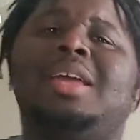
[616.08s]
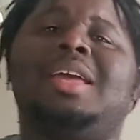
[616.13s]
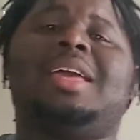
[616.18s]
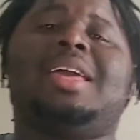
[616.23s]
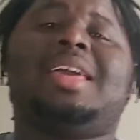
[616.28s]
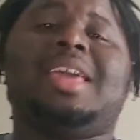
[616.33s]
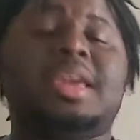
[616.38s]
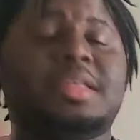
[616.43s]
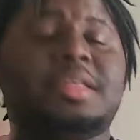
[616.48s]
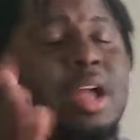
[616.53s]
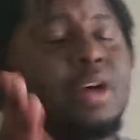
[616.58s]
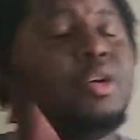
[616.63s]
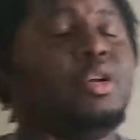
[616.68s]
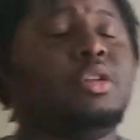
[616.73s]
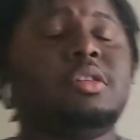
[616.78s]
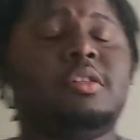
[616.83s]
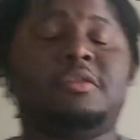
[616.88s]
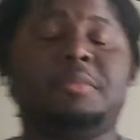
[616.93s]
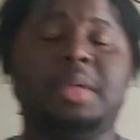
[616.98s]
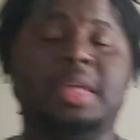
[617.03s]
He's not cool
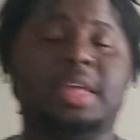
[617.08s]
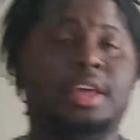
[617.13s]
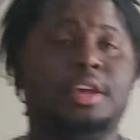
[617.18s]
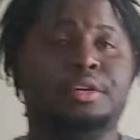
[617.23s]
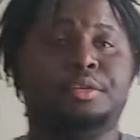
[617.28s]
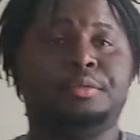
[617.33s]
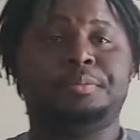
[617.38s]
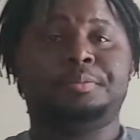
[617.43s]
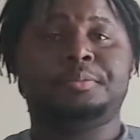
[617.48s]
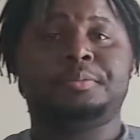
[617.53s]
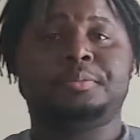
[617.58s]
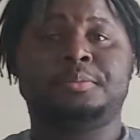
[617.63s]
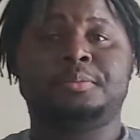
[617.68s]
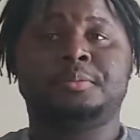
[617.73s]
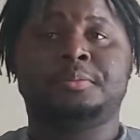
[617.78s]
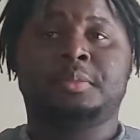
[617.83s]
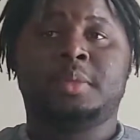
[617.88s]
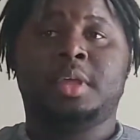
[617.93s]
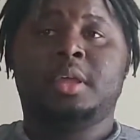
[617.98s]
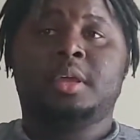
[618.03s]
enough to be a heel.
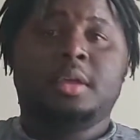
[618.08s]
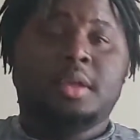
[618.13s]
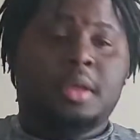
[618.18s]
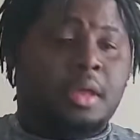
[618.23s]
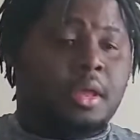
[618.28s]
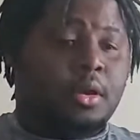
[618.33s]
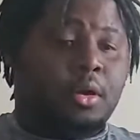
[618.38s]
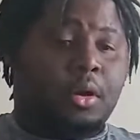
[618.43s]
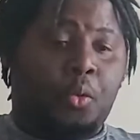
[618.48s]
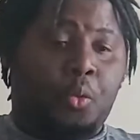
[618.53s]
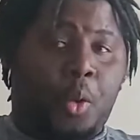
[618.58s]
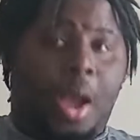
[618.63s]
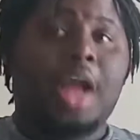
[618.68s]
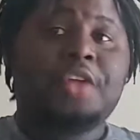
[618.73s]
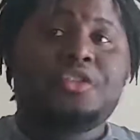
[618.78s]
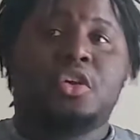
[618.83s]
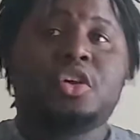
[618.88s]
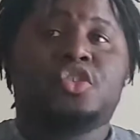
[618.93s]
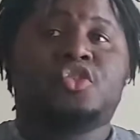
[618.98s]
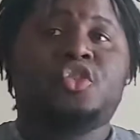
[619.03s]

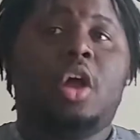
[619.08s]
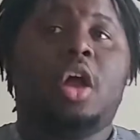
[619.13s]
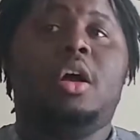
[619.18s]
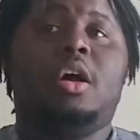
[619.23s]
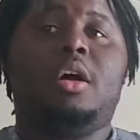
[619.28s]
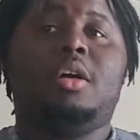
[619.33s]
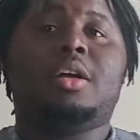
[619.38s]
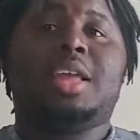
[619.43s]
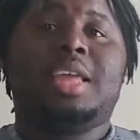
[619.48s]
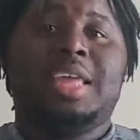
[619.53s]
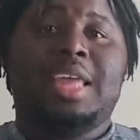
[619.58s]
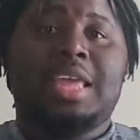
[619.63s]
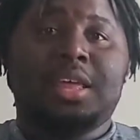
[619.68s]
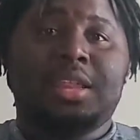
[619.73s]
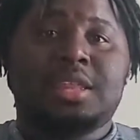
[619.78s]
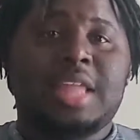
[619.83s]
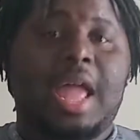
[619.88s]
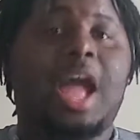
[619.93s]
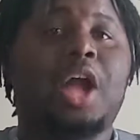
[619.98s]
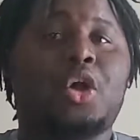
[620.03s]
Roderick Strong is
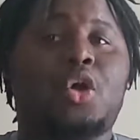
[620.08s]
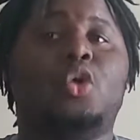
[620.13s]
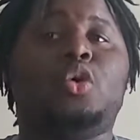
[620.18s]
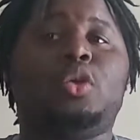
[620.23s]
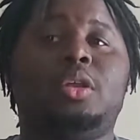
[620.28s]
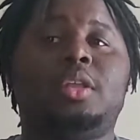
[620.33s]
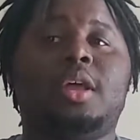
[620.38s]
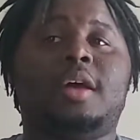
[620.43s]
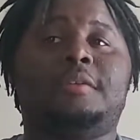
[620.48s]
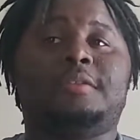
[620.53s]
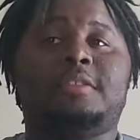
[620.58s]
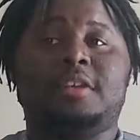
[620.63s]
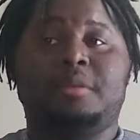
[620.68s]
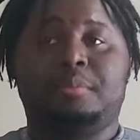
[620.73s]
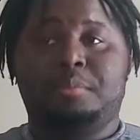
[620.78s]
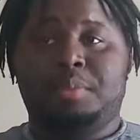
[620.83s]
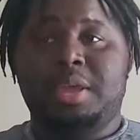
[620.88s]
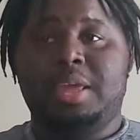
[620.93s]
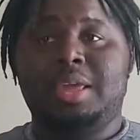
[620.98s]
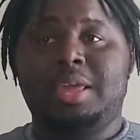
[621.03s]
not cool enough to
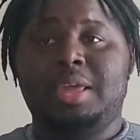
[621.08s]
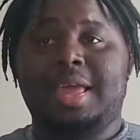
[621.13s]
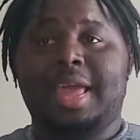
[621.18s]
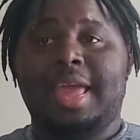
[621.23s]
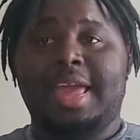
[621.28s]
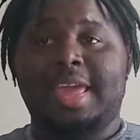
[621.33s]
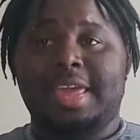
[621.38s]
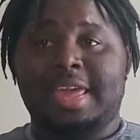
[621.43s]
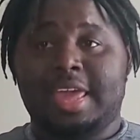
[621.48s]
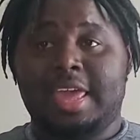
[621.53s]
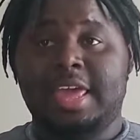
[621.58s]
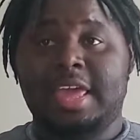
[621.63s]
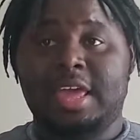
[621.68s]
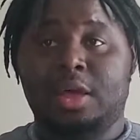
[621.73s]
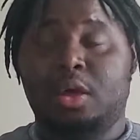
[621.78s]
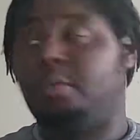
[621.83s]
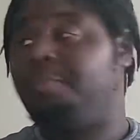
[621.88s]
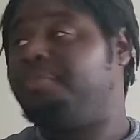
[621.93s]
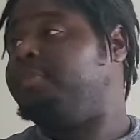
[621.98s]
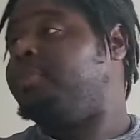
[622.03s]
be a
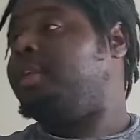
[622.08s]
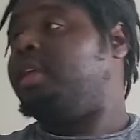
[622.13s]
heel.